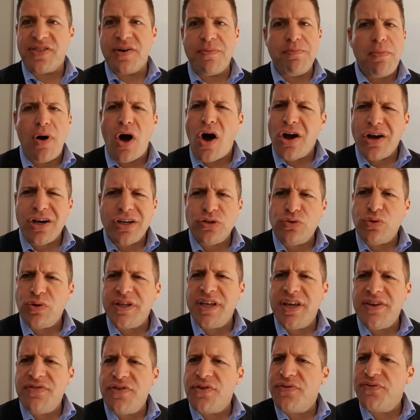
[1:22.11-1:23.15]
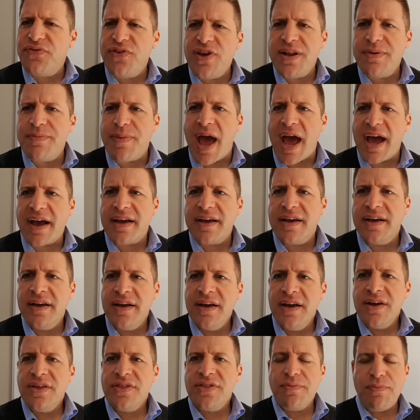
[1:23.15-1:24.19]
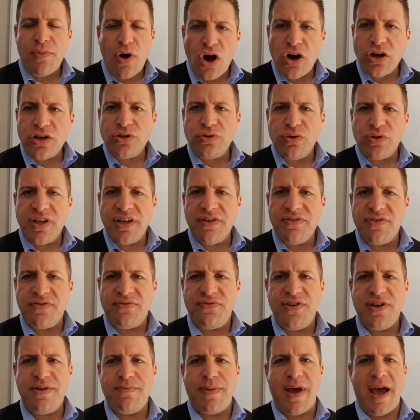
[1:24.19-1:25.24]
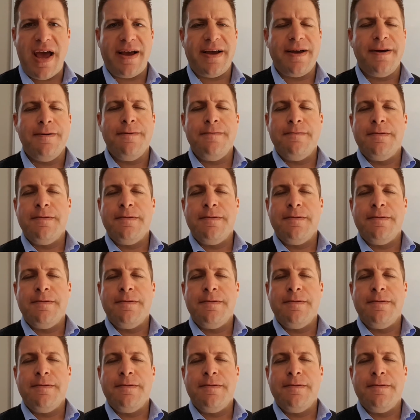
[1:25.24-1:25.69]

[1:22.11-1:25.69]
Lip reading: The market will give you feedback. The market will give you feedback.